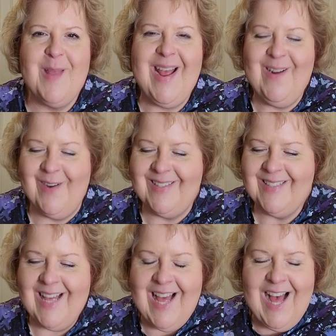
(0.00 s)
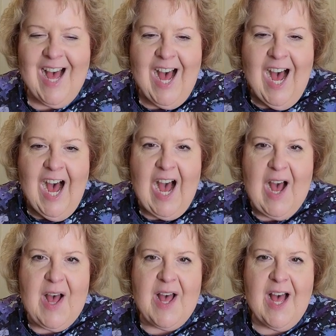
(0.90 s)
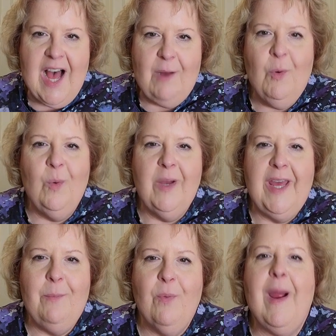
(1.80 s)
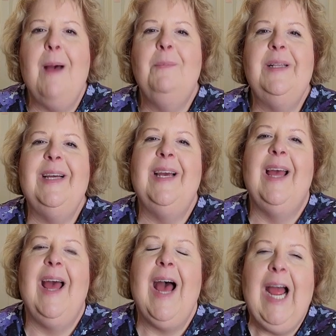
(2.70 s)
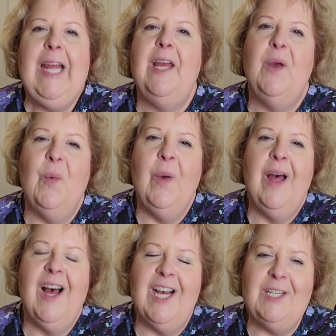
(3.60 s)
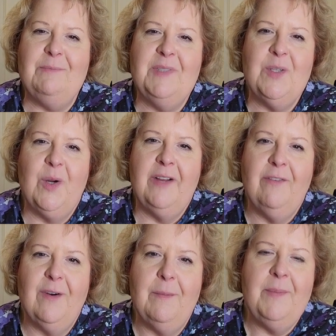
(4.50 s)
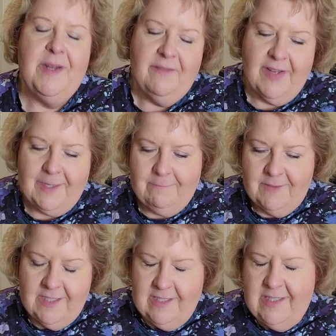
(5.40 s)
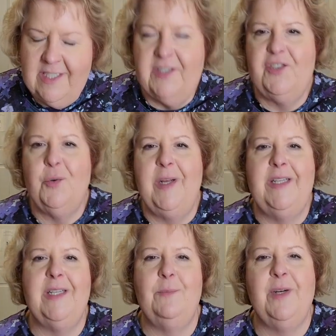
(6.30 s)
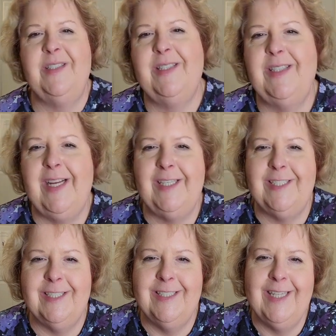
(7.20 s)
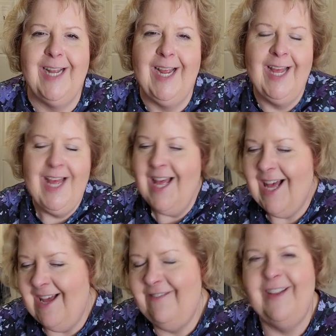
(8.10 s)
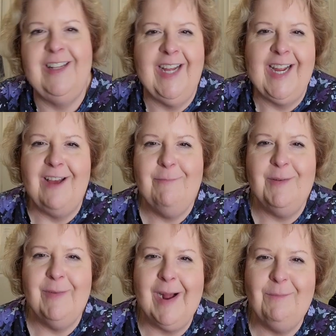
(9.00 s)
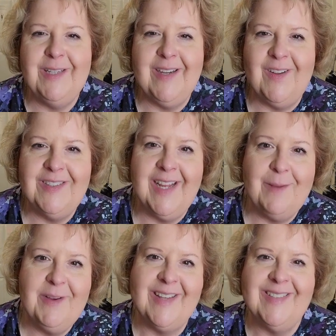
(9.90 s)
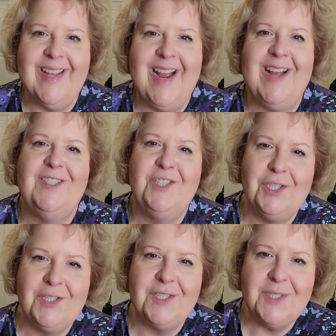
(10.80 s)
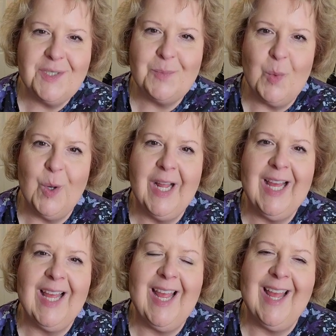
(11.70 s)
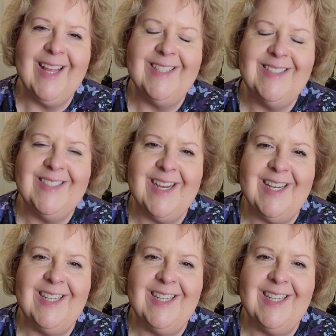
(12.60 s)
Anyways, I won't keep rambling at you. Sorry for a bit of a disjointed presentation today. I feel like I've been rambling all day because I had church this morning, and